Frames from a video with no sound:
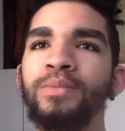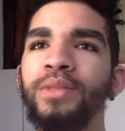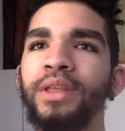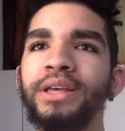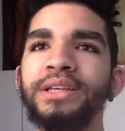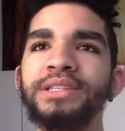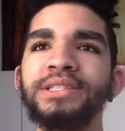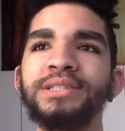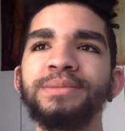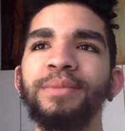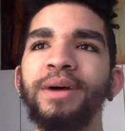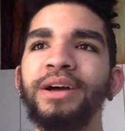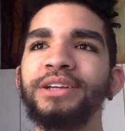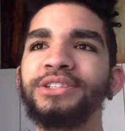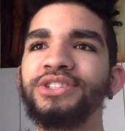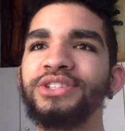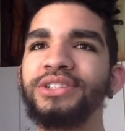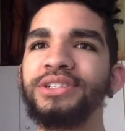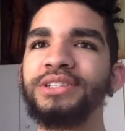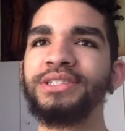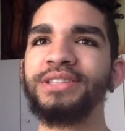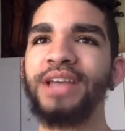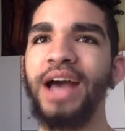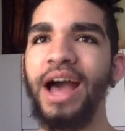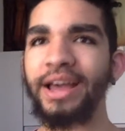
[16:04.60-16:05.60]
as much
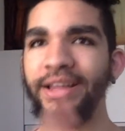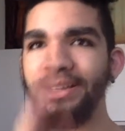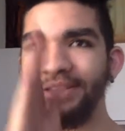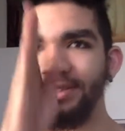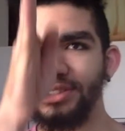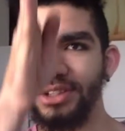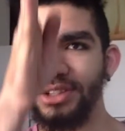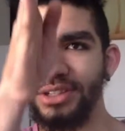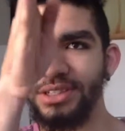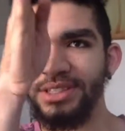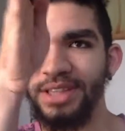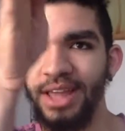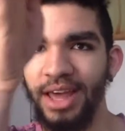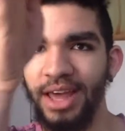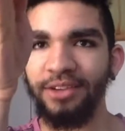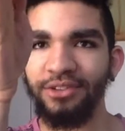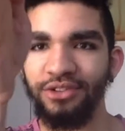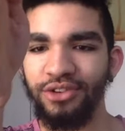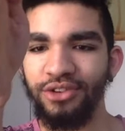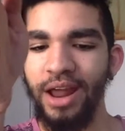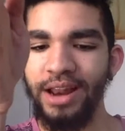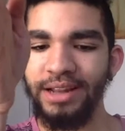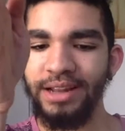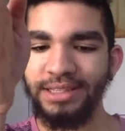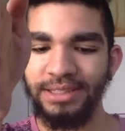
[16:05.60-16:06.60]
as I just like
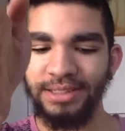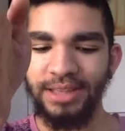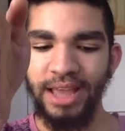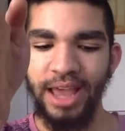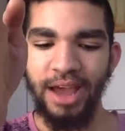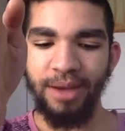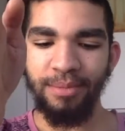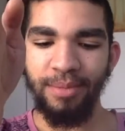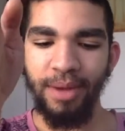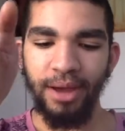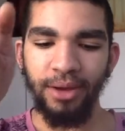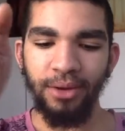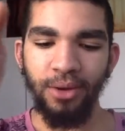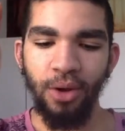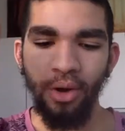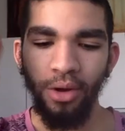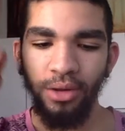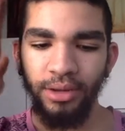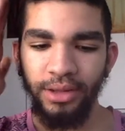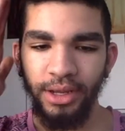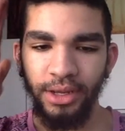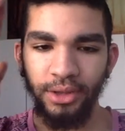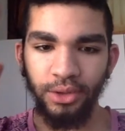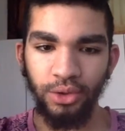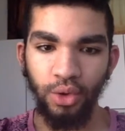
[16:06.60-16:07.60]
try to stay on my goal
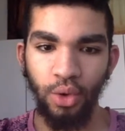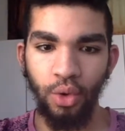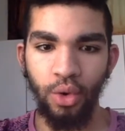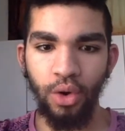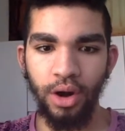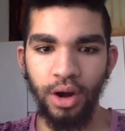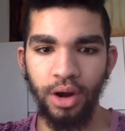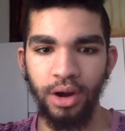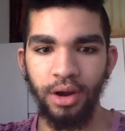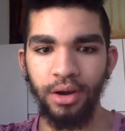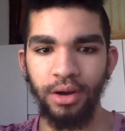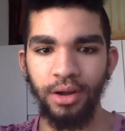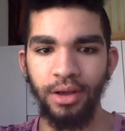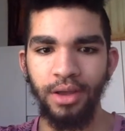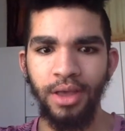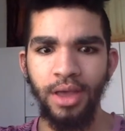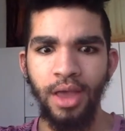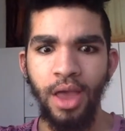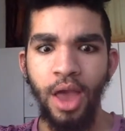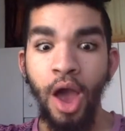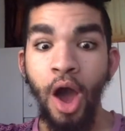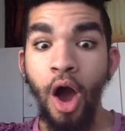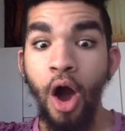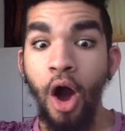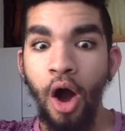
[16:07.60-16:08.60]
and ignore
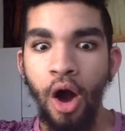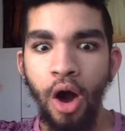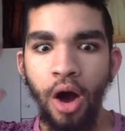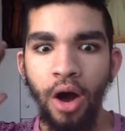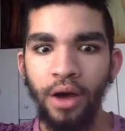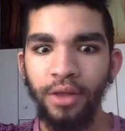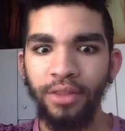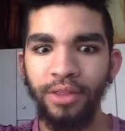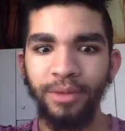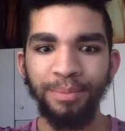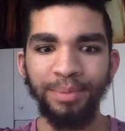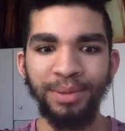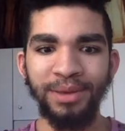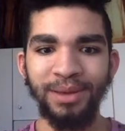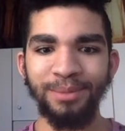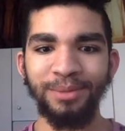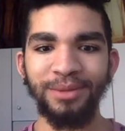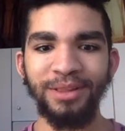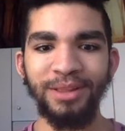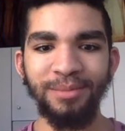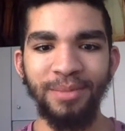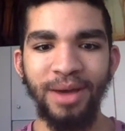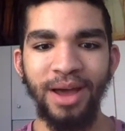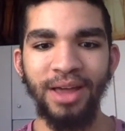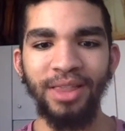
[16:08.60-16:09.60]
all the
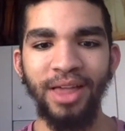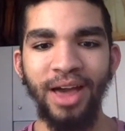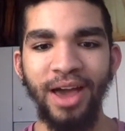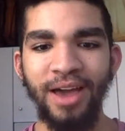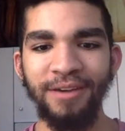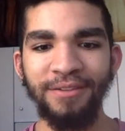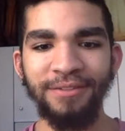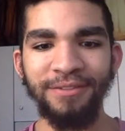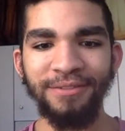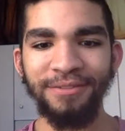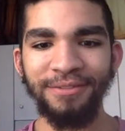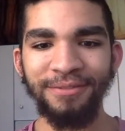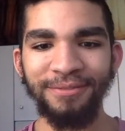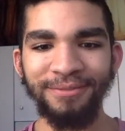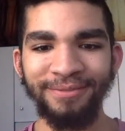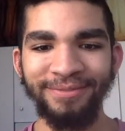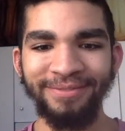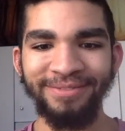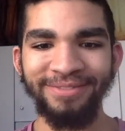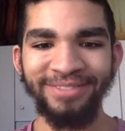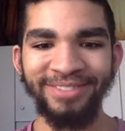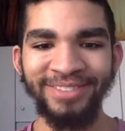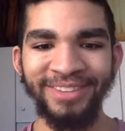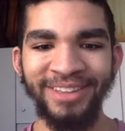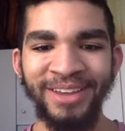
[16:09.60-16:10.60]
people in my life
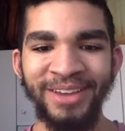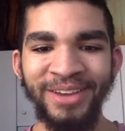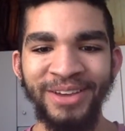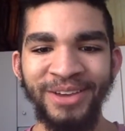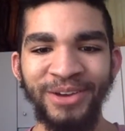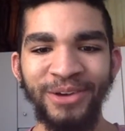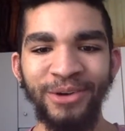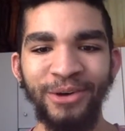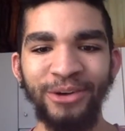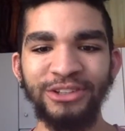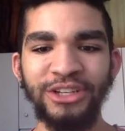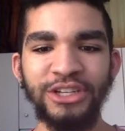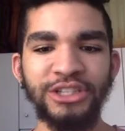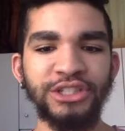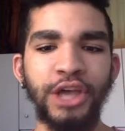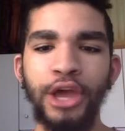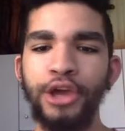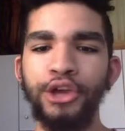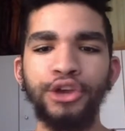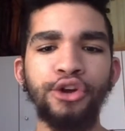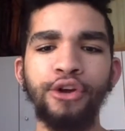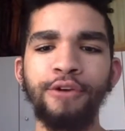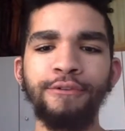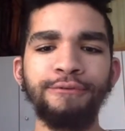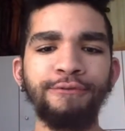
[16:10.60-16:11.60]
who are just
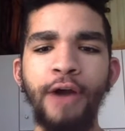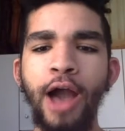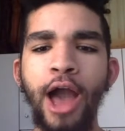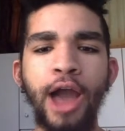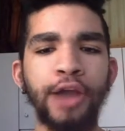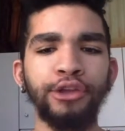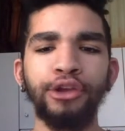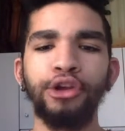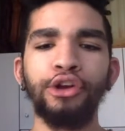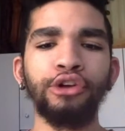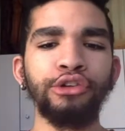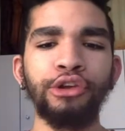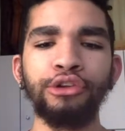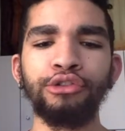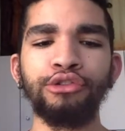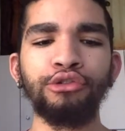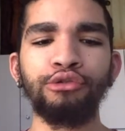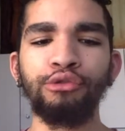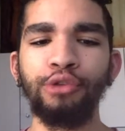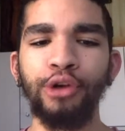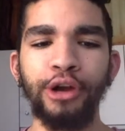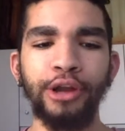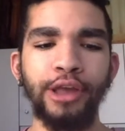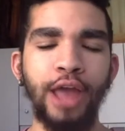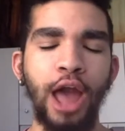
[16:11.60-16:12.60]
like, you're fine. You don't need to
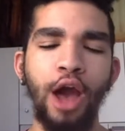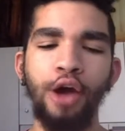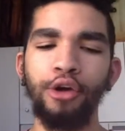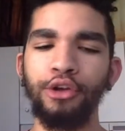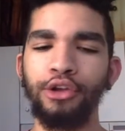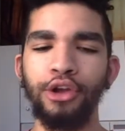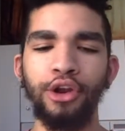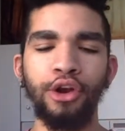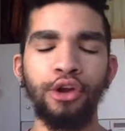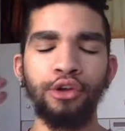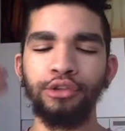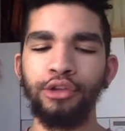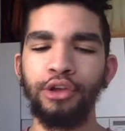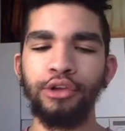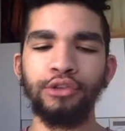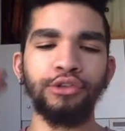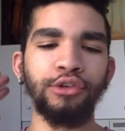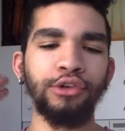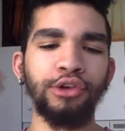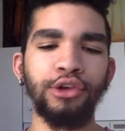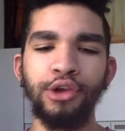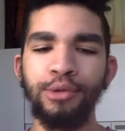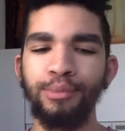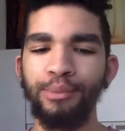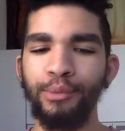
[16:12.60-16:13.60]
work out. You don't need to
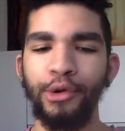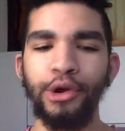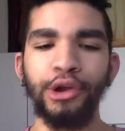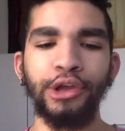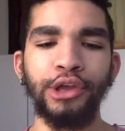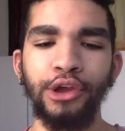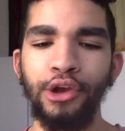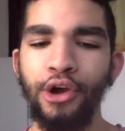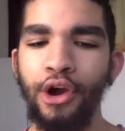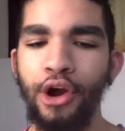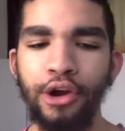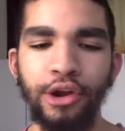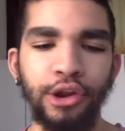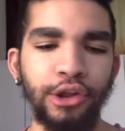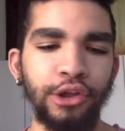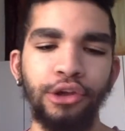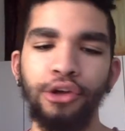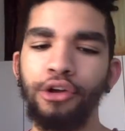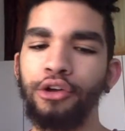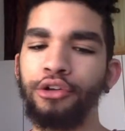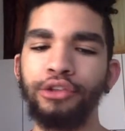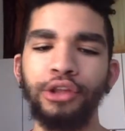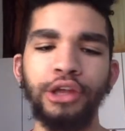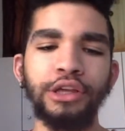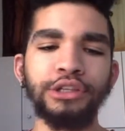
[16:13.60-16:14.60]
keep working harder. You
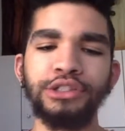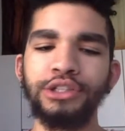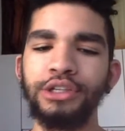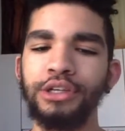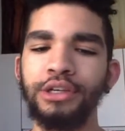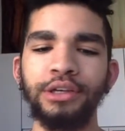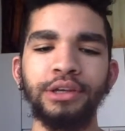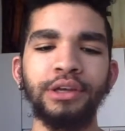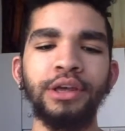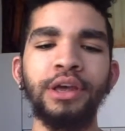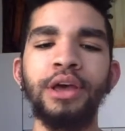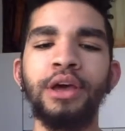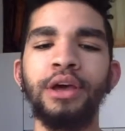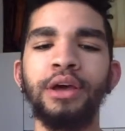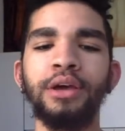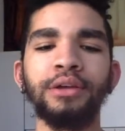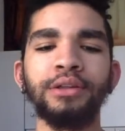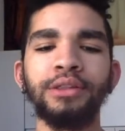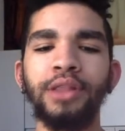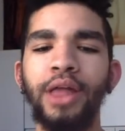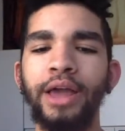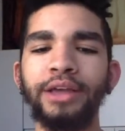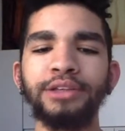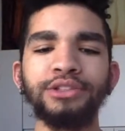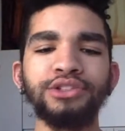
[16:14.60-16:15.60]
don't need to
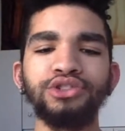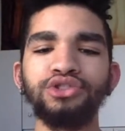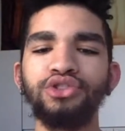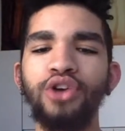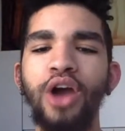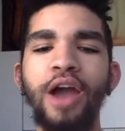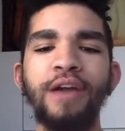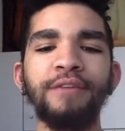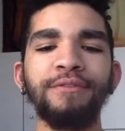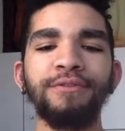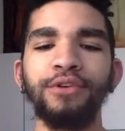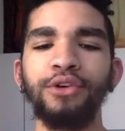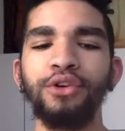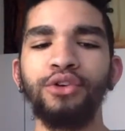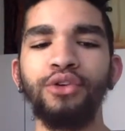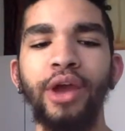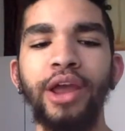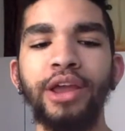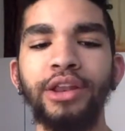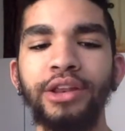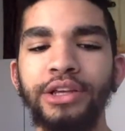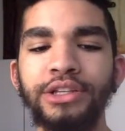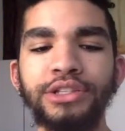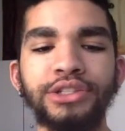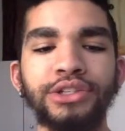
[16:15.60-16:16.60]
like strive for
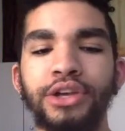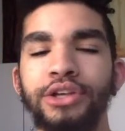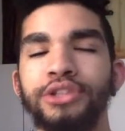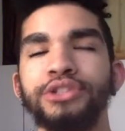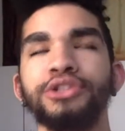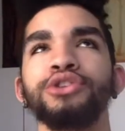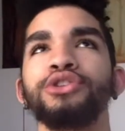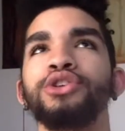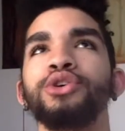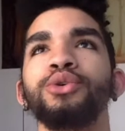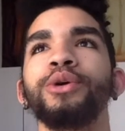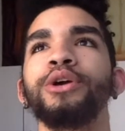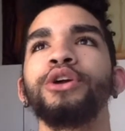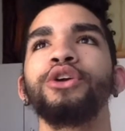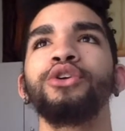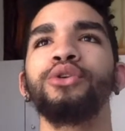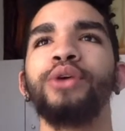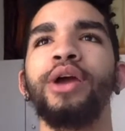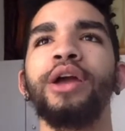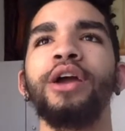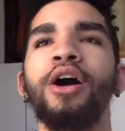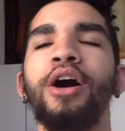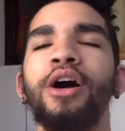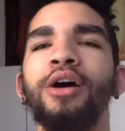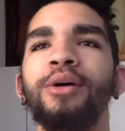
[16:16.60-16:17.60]
greatness because you're doing
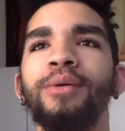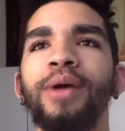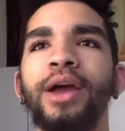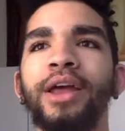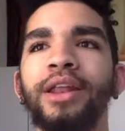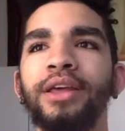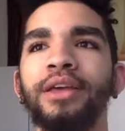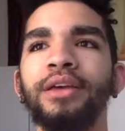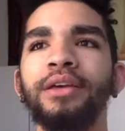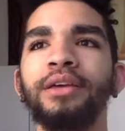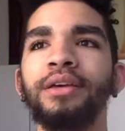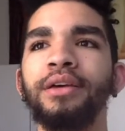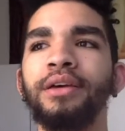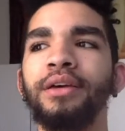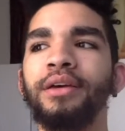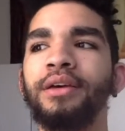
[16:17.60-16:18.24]
great already.